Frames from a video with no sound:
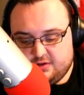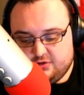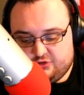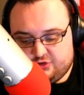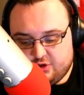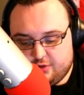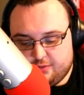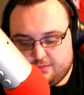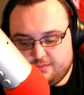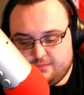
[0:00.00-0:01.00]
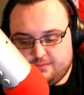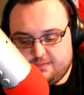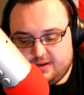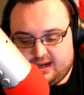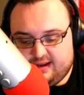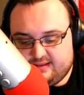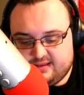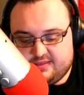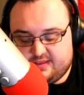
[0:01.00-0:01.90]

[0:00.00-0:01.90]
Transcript: so I think the